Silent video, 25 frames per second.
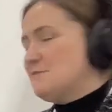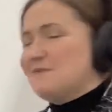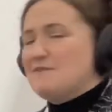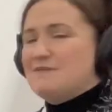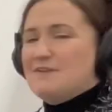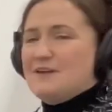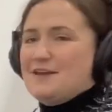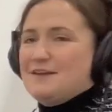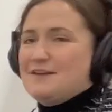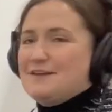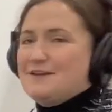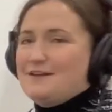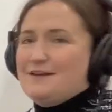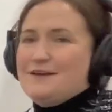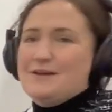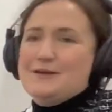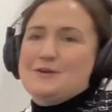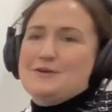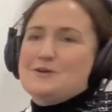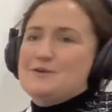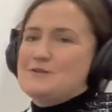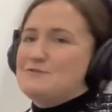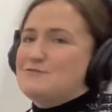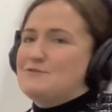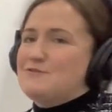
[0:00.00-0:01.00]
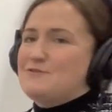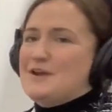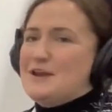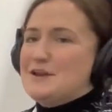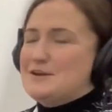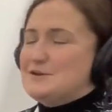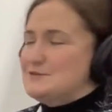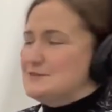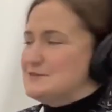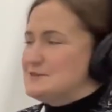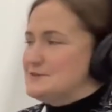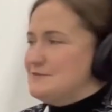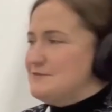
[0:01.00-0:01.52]
I've got a good
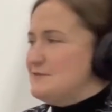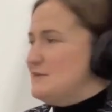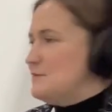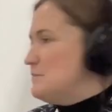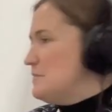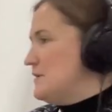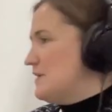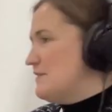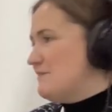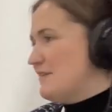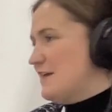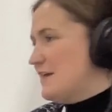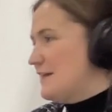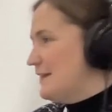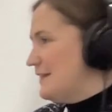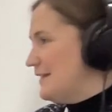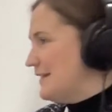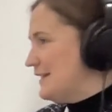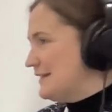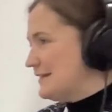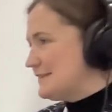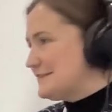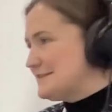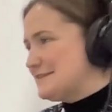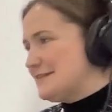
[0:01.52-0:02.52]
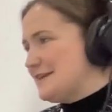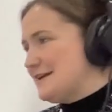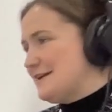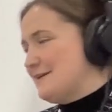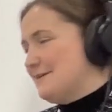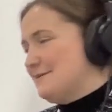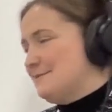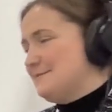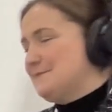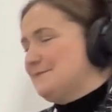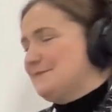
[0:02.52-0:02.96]
friend who's a VP of analytics there.